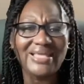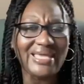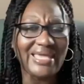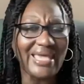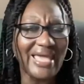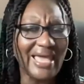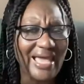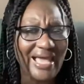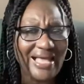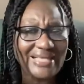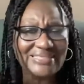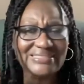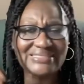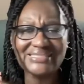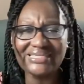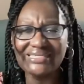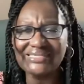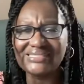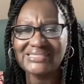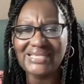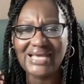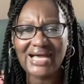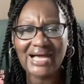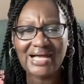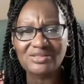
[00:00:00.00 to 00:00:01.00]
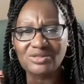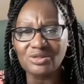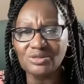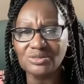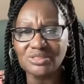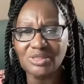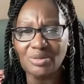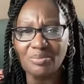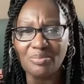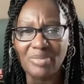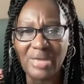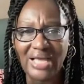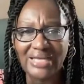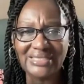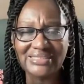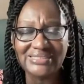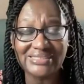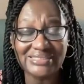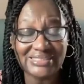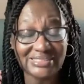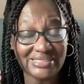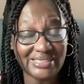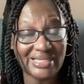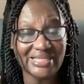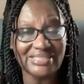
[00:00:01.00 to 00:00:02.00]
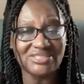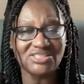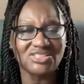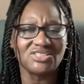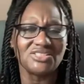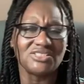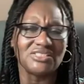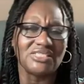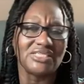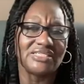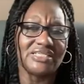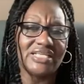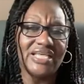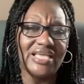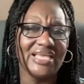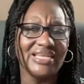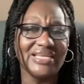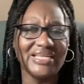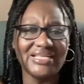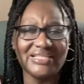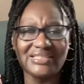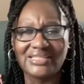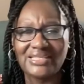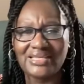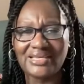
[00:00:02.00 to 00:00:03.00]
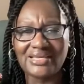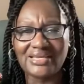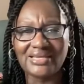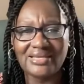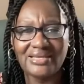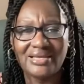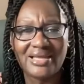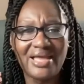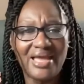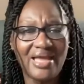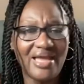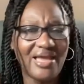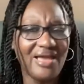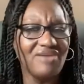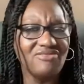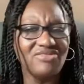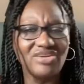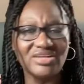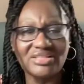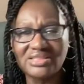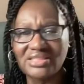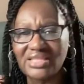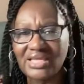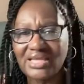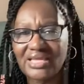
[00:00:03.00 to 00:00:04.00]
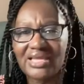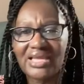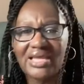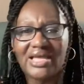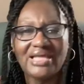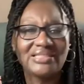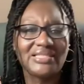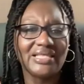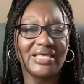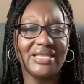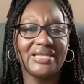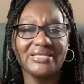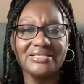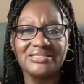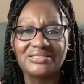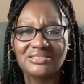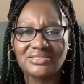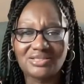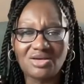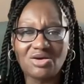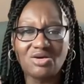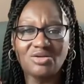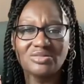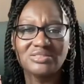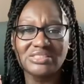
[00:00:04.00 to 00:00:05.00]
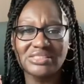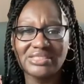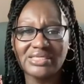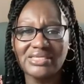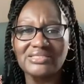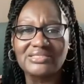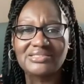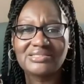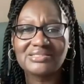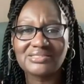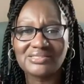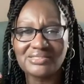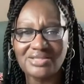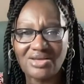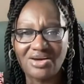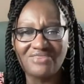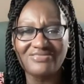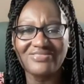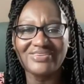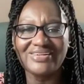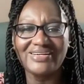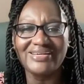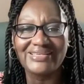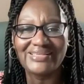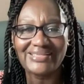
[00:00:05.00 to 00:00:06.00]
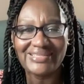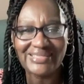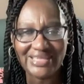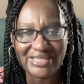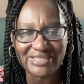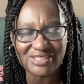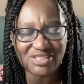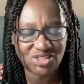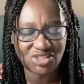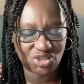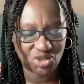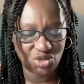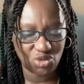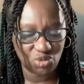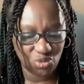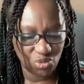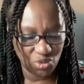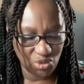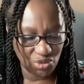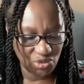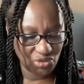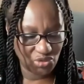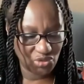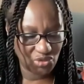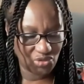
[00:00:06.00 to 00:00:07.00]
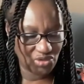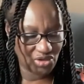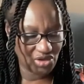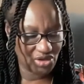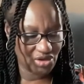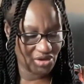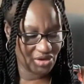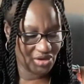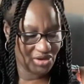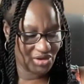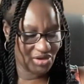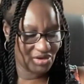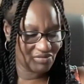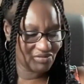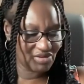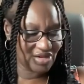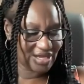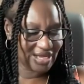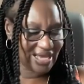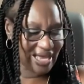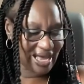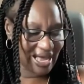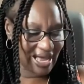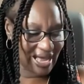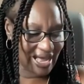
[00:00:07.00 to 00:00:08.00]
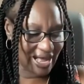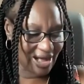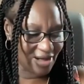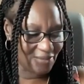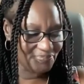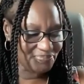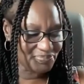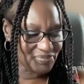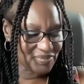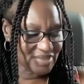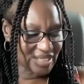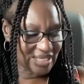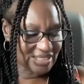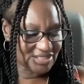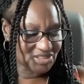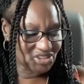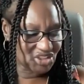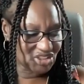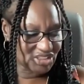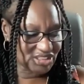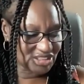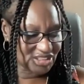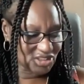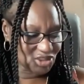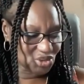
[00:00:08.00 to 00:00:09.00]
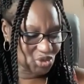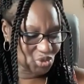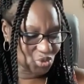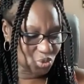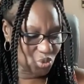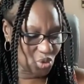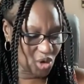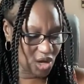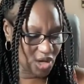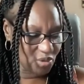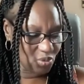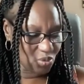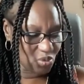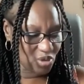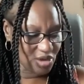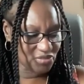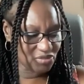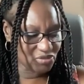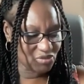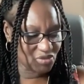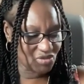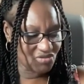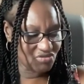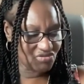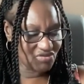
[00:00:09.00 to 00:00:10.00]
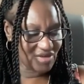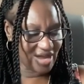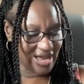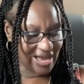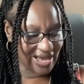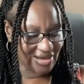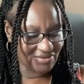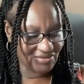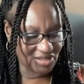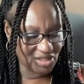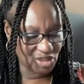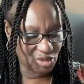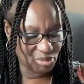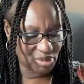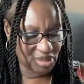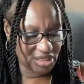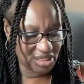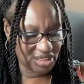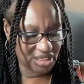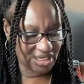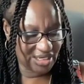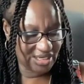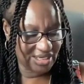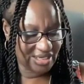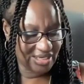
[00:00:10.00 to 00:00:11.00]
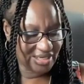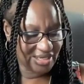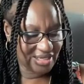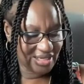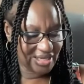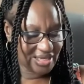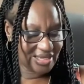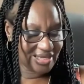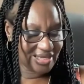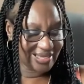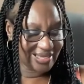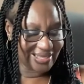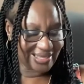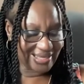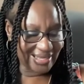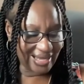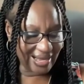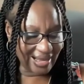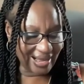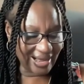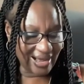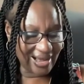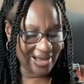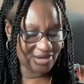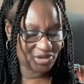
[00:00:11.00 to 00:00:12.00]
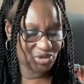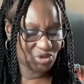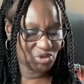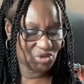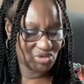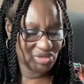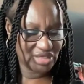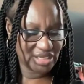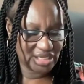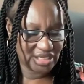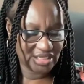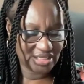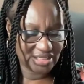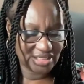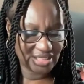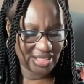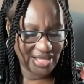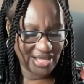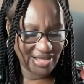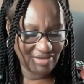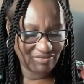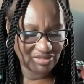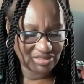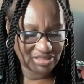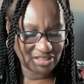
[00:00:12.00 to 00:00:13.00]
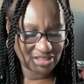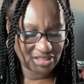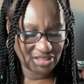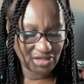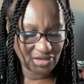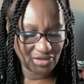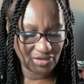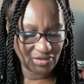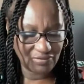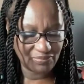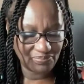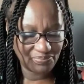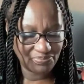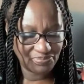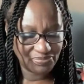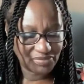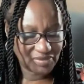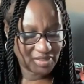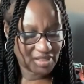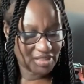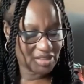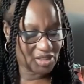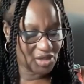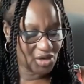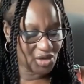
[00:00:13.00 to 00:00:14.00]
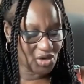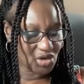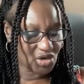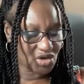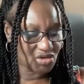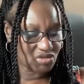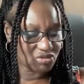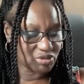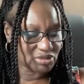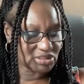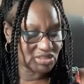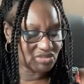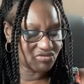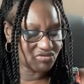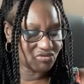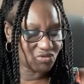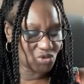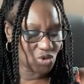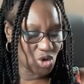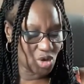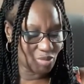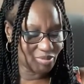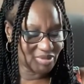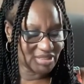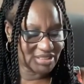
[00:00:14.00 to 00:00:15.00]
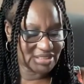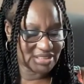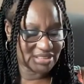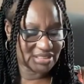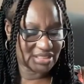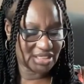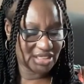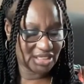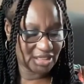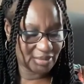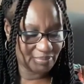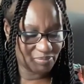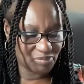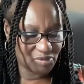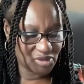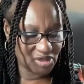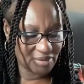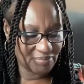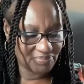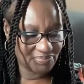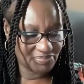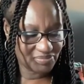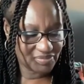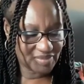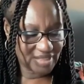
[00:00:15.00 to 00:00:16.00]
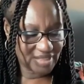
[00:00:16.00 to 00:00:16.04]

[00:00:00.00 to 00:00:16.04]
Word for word: casting down those imaginations and anything everything that exalts itself against the word of God. Genesis 1 1 through 5. In the beginning, God created the heavens and the earth. The earth was formless and empty,